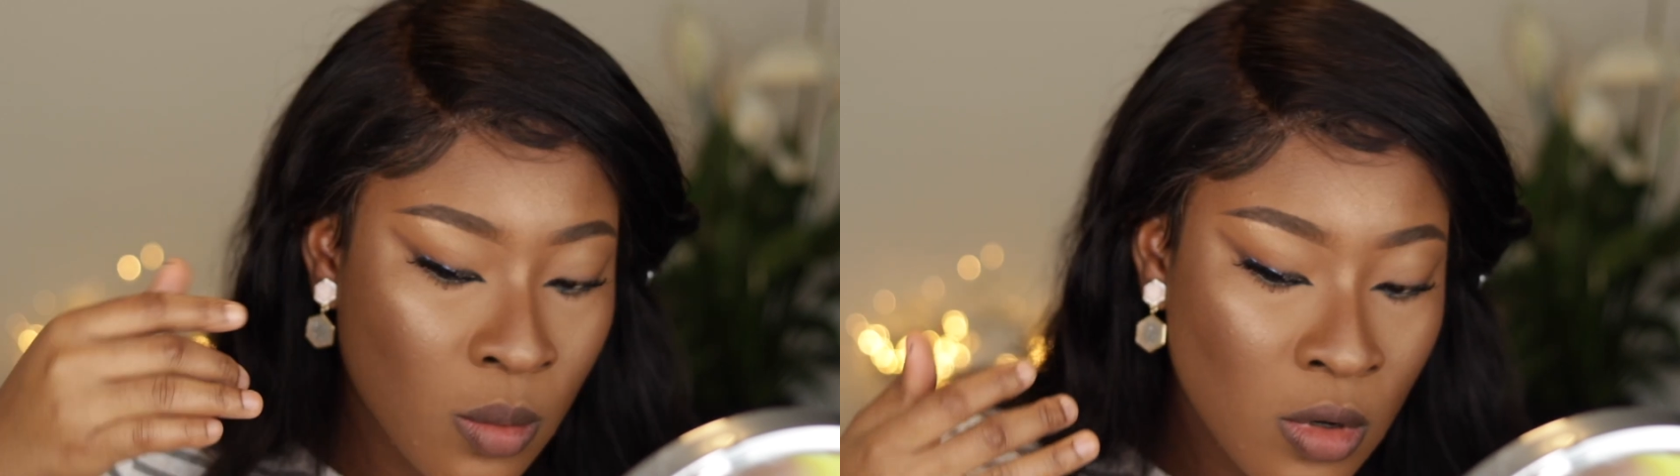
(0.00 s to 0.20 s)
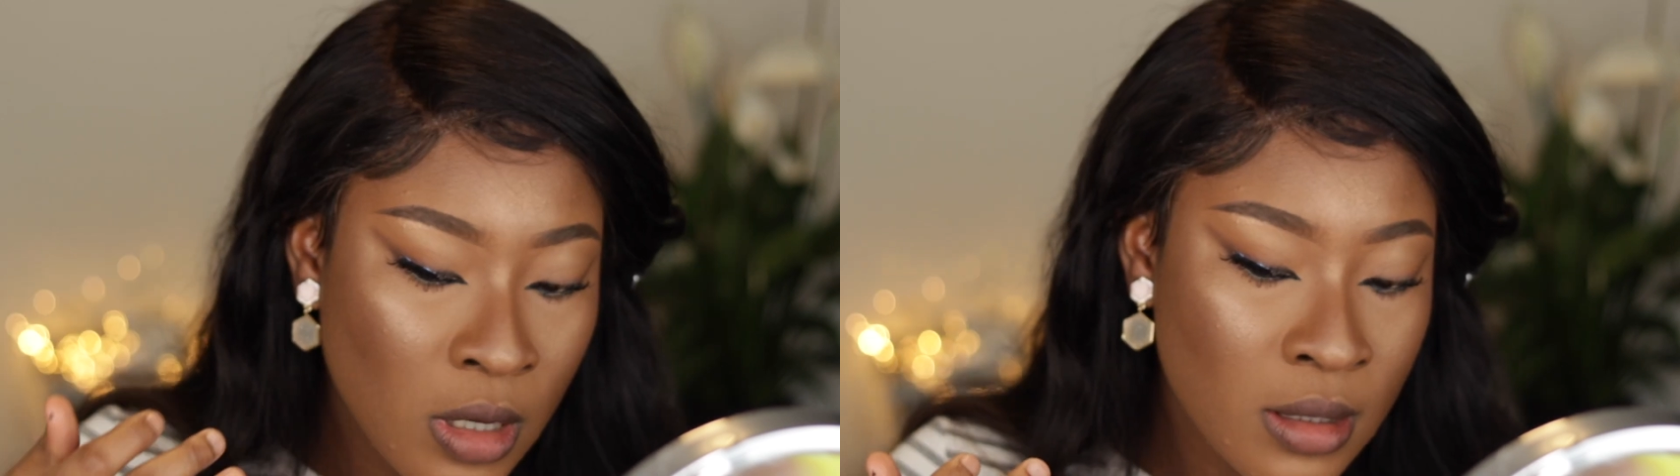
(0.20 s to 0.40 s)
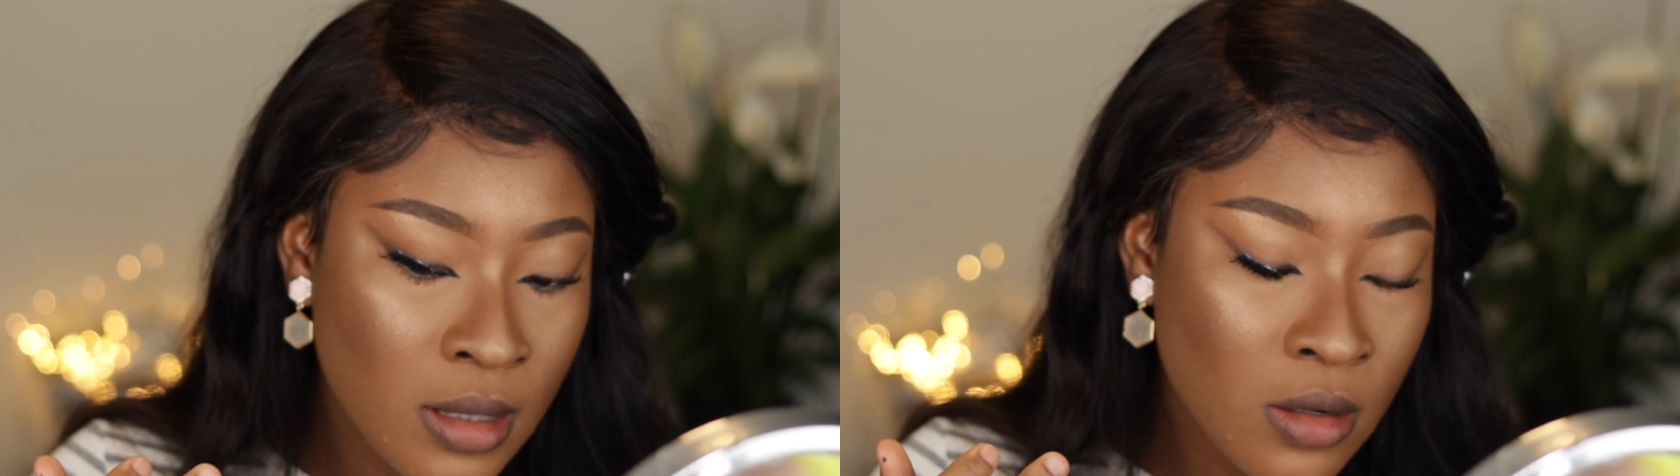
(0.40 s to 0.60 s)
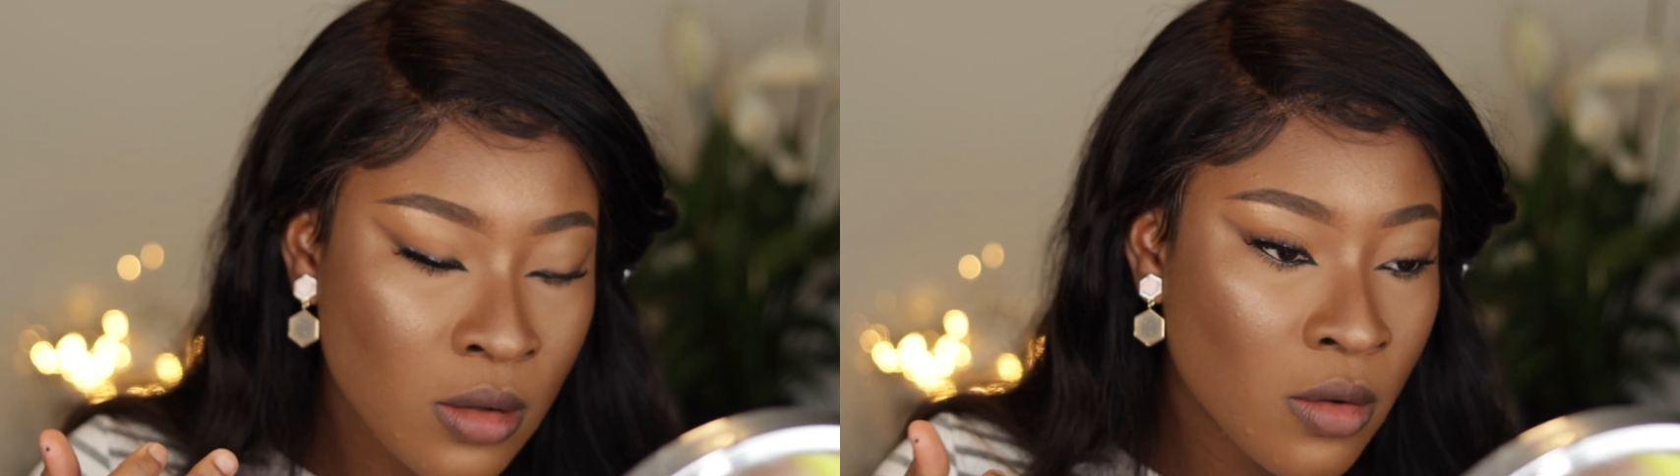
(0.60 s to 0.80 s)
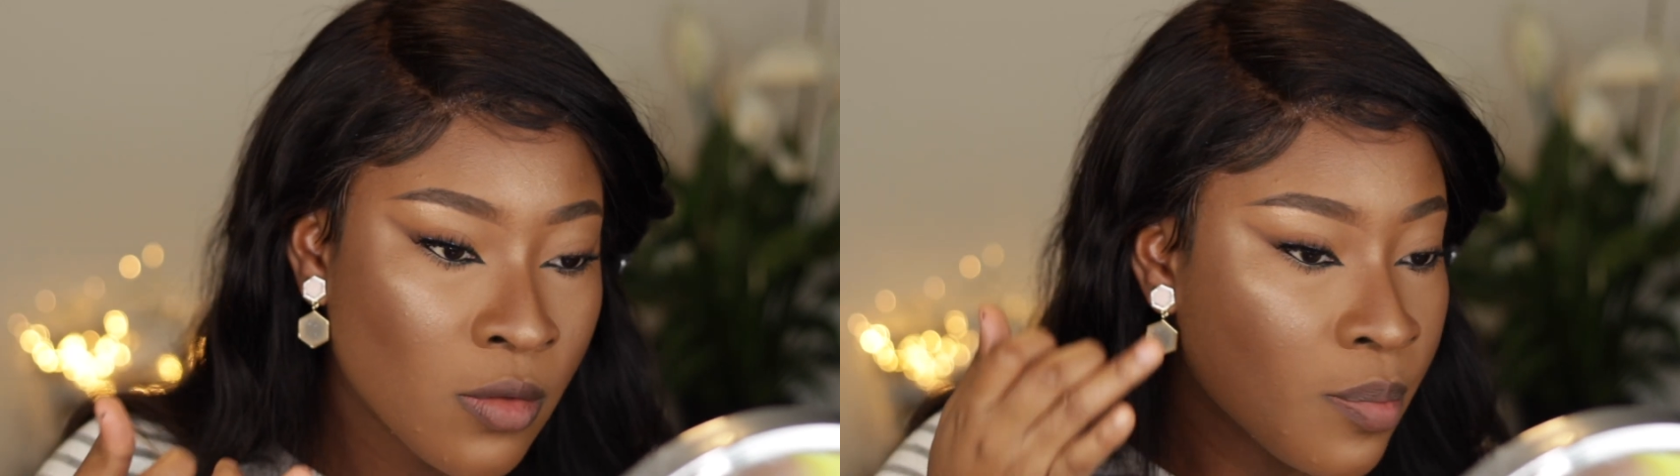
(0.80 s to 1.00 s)
but instead
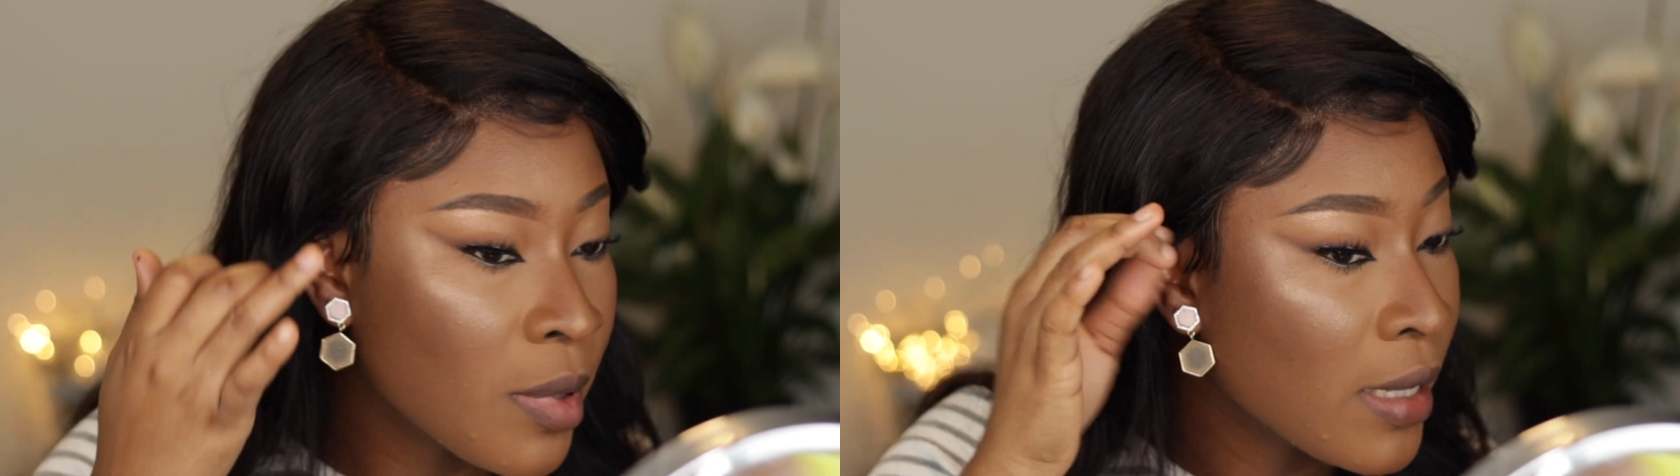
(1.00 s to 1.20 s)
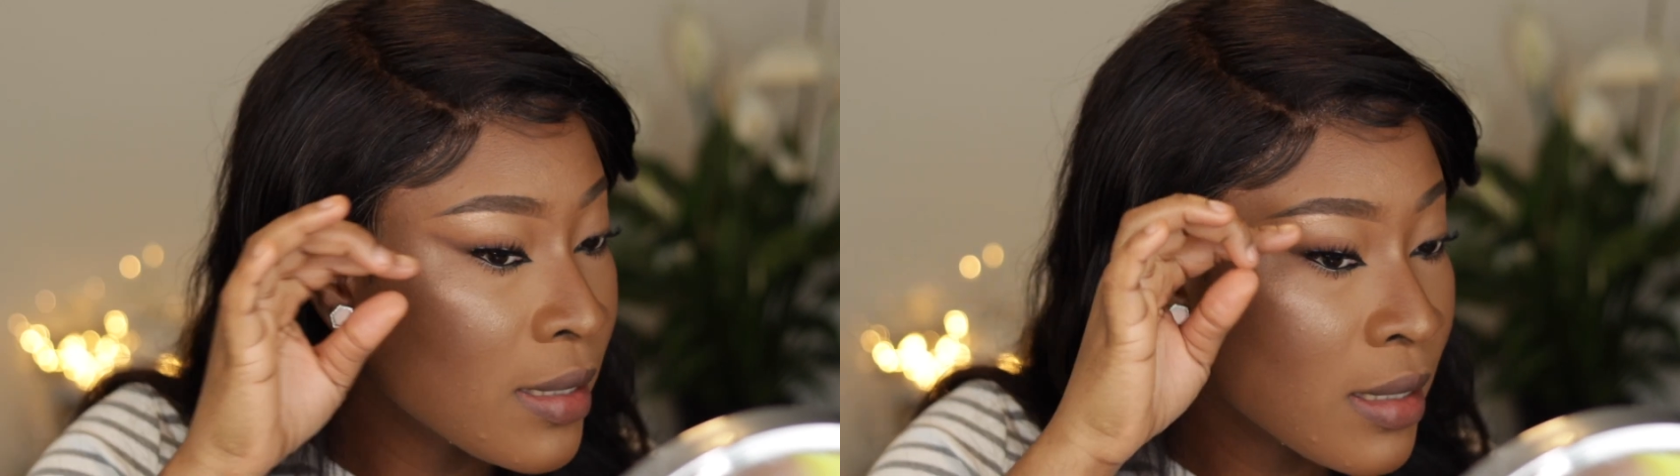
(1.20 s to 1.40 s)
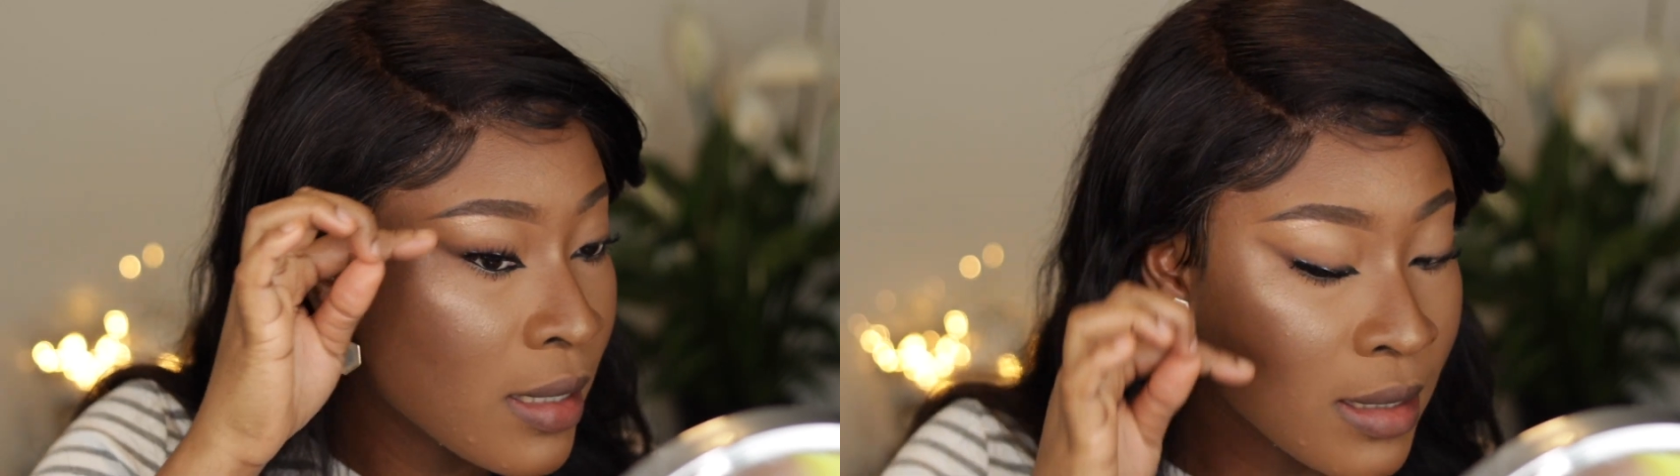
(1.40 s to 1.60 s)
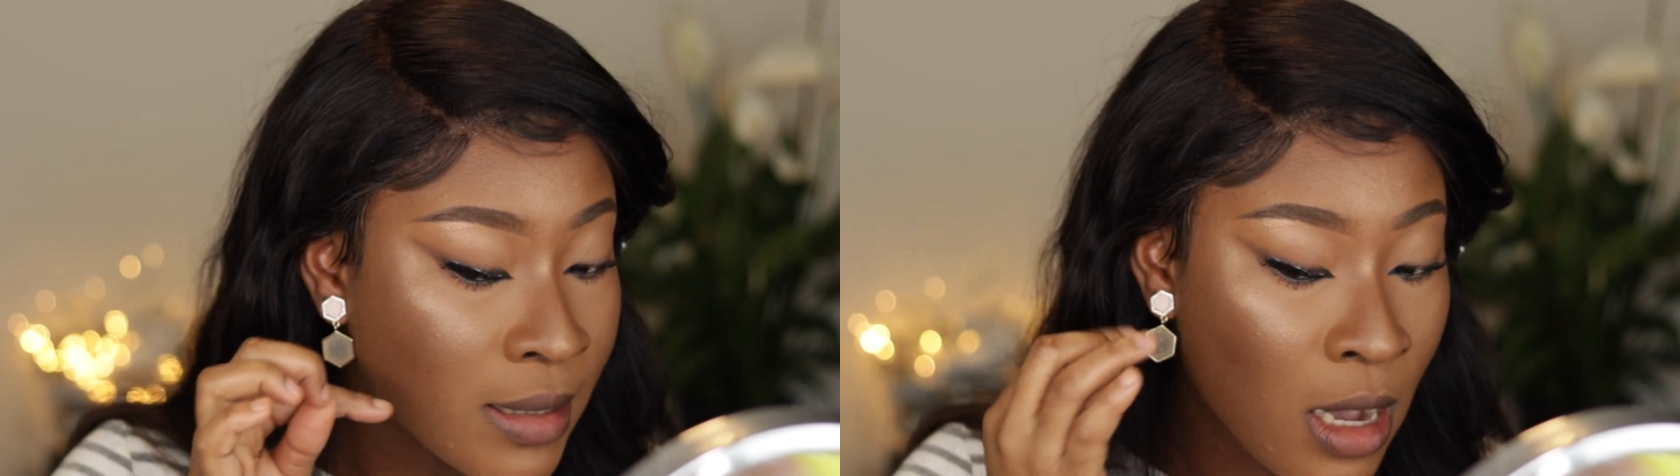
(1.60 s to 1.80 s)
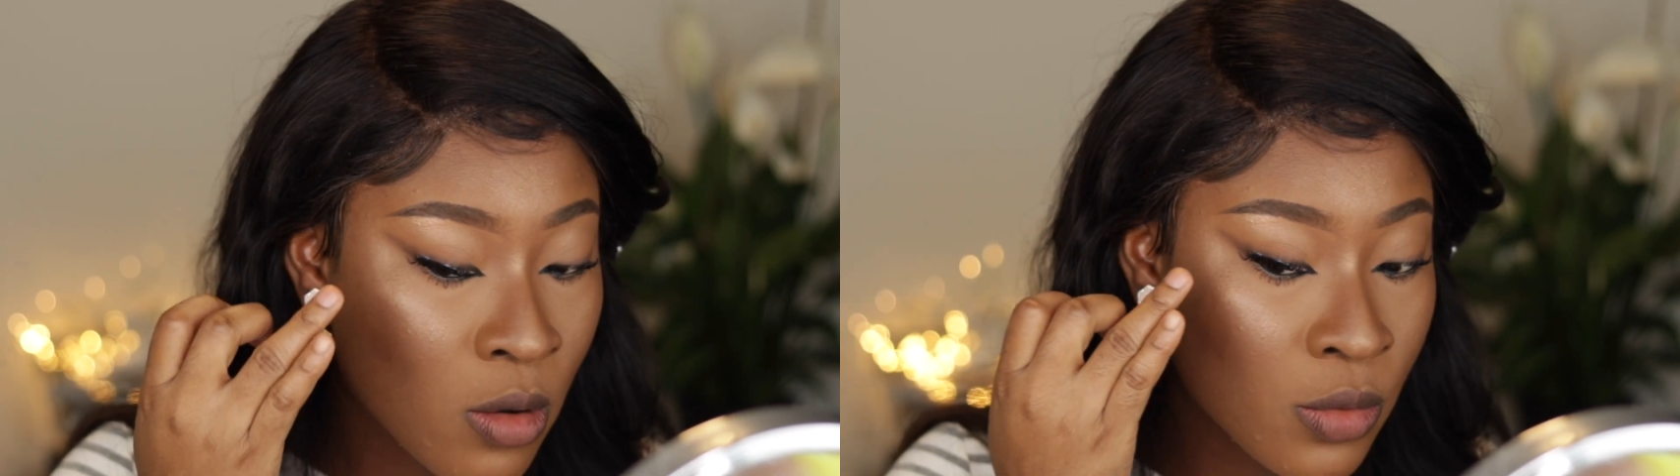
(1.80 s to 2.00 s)
of placing
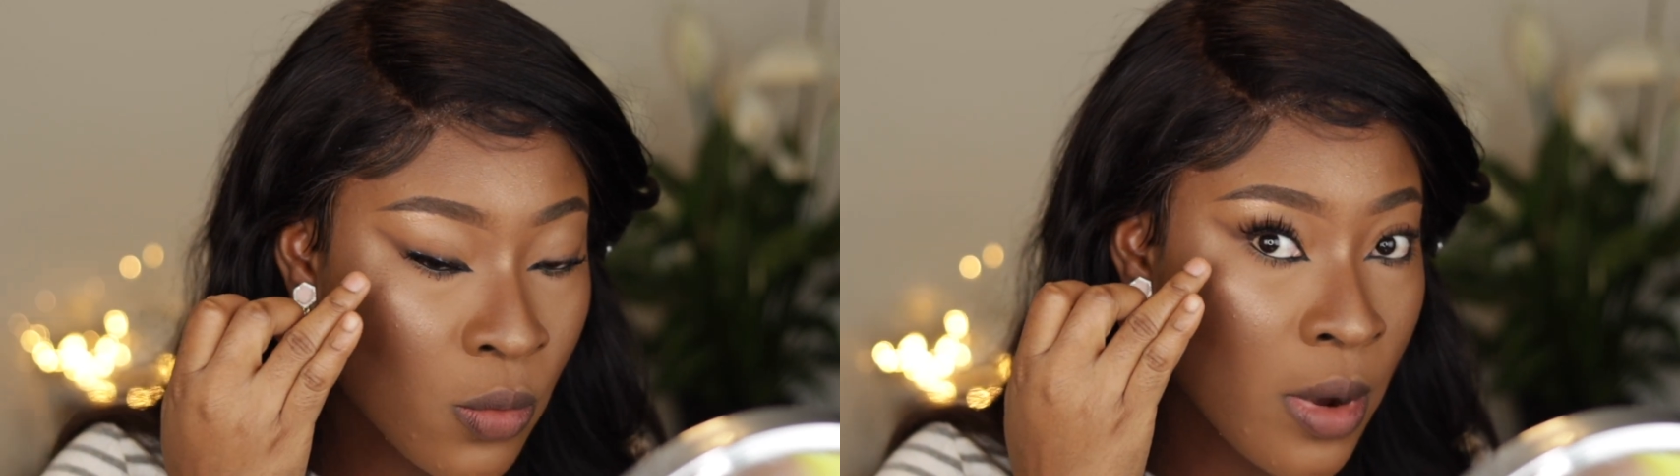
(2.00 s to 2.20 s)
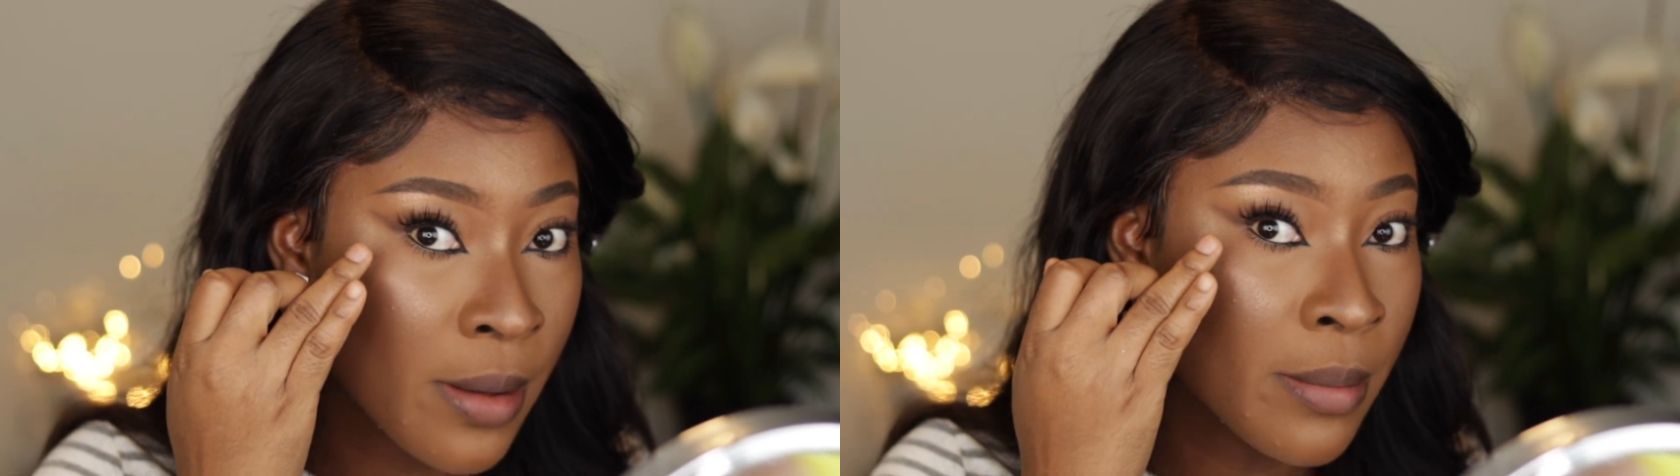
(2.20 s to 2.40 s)
it down where